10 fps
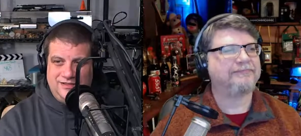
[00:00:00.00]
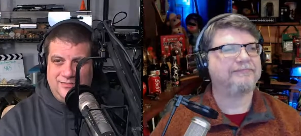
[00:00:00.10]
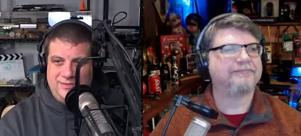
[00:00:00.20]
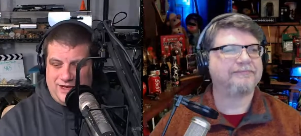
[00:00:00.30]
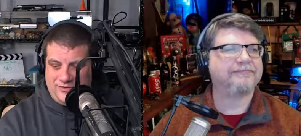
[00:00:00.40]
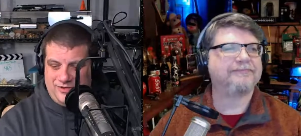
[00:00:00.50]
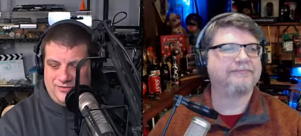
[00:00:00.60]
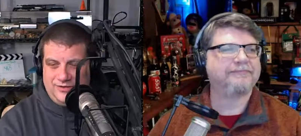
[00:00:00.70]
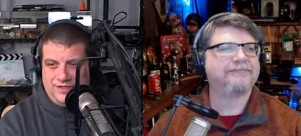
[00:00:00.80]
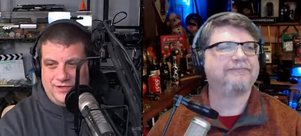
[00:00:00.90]
Speaker 1: in the
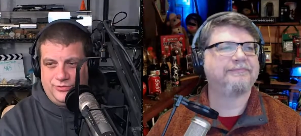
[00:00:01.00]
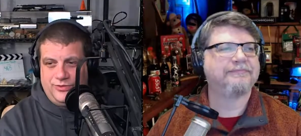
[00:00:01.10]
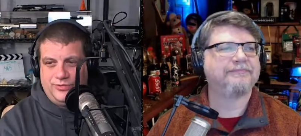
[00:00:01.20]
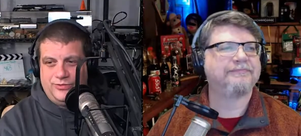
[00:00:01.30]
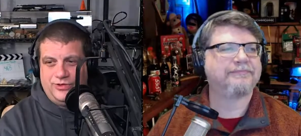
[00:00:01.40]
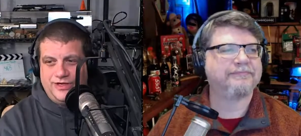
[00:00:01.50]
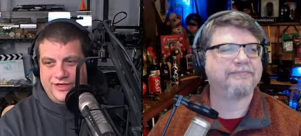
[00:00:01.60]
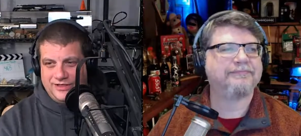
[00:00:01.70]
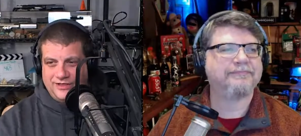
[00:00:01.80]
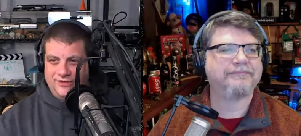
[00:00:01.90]
background as we were
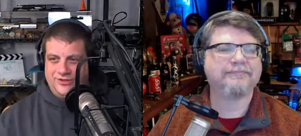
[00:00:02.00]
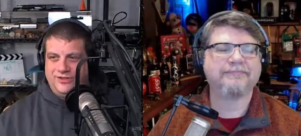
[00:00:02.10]
working on other